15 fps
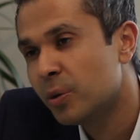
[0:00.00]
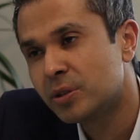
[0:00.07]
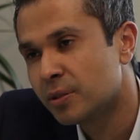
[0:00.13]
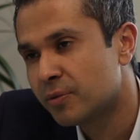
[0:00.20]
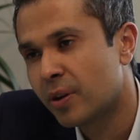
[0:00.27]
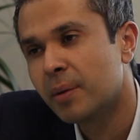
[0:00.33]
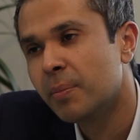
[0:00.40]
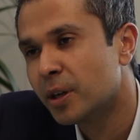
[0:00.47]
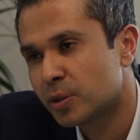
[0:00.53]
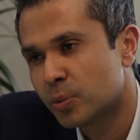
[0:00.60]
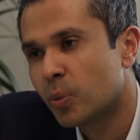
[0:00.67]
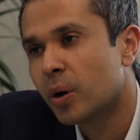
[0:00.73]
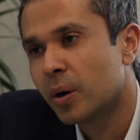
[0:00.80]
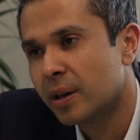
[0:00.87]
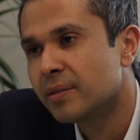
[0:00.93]
which is very much
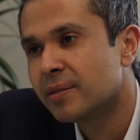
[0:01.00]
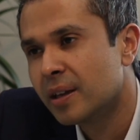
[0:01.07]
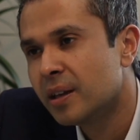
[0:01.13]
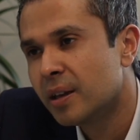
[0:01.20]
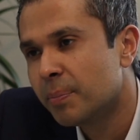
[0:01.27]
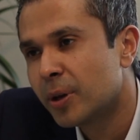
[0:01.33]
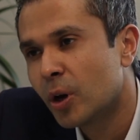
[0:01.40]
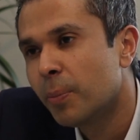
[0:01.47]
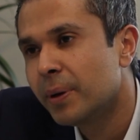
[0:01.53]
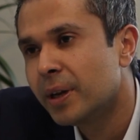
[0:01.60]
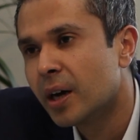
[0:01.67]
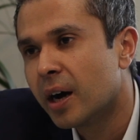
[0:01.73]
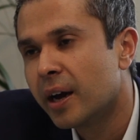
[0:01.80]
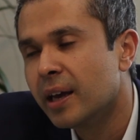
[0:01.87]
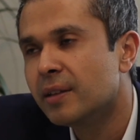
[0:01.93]
what is in the Pioppi
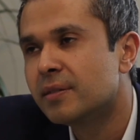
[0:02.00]
diet,